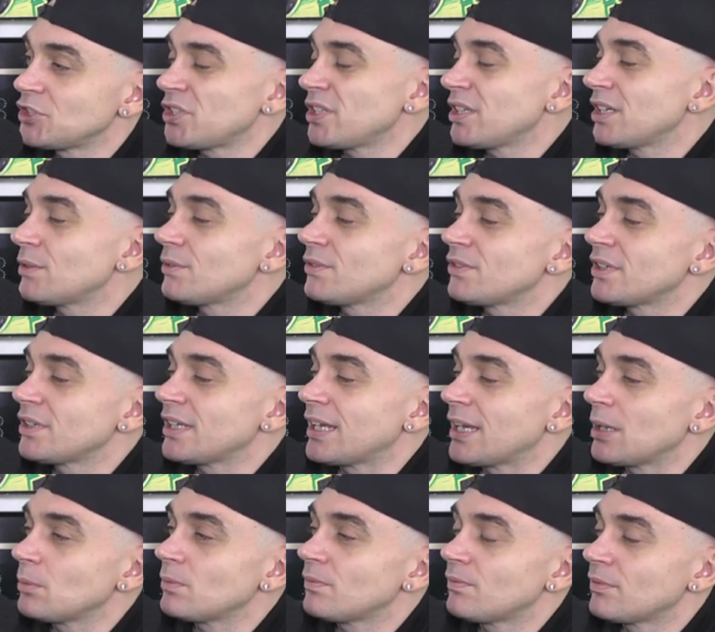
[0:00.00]
Do you think there is
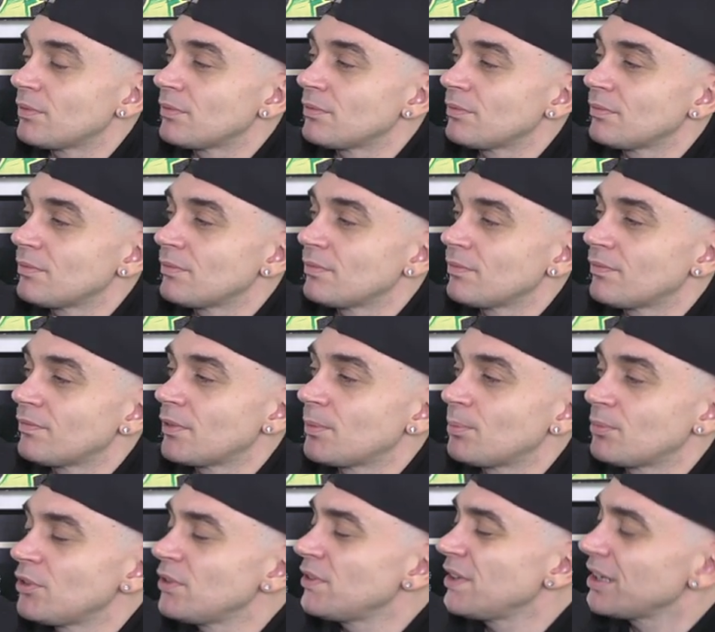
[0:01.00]
any help
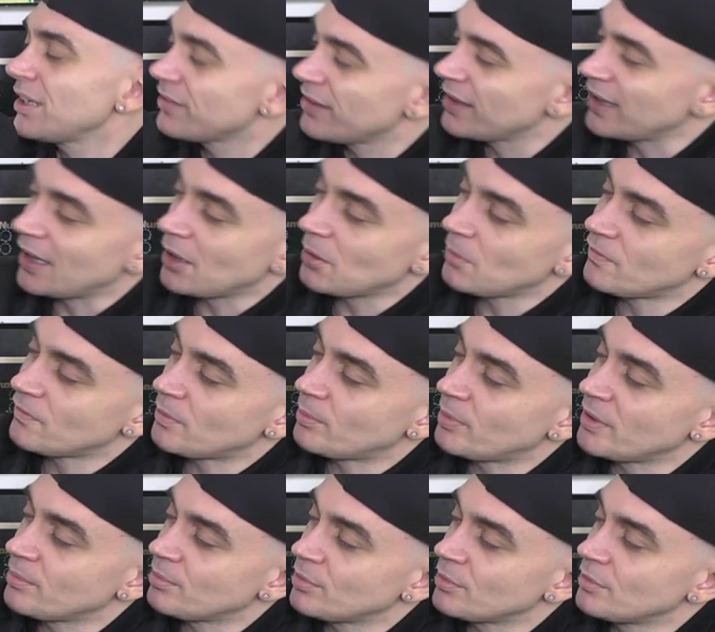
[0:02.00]
for? Do you think there's any help
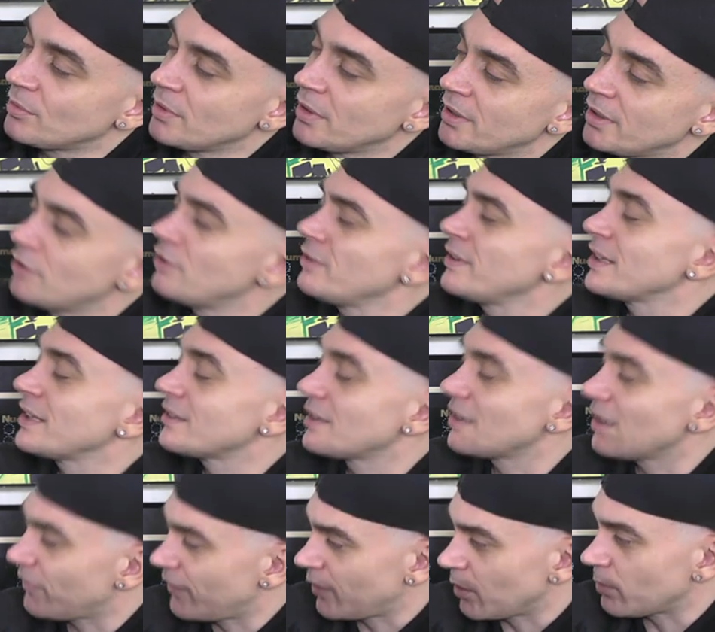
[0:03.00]
for people? Do you think there's
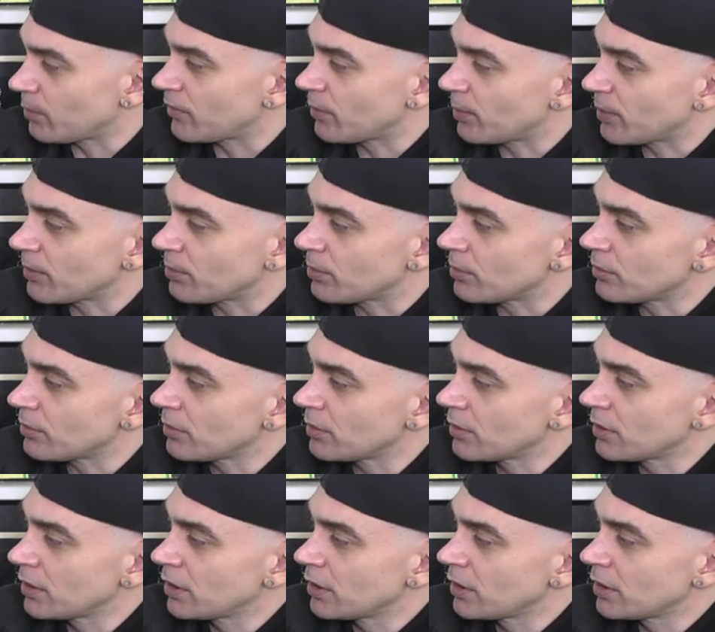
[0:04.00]
enough help for people?